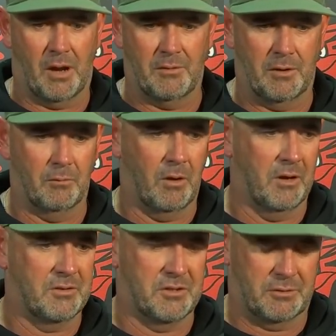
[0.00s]
in
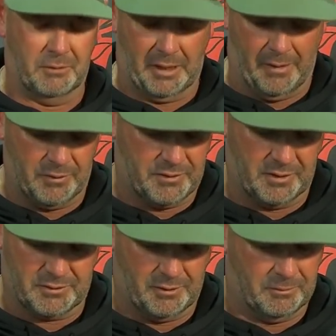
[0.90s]
runs, just doing everything.
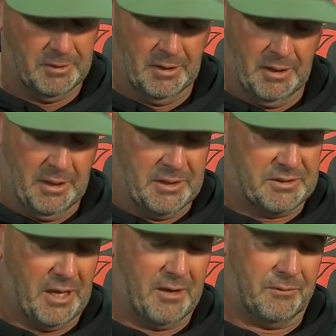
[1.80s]
So,
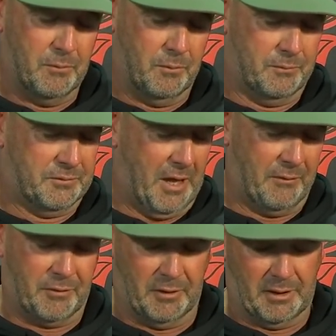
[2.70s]
Ced,
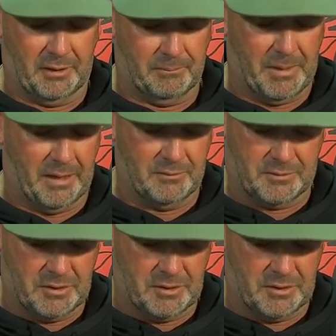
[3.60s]
definitely. And just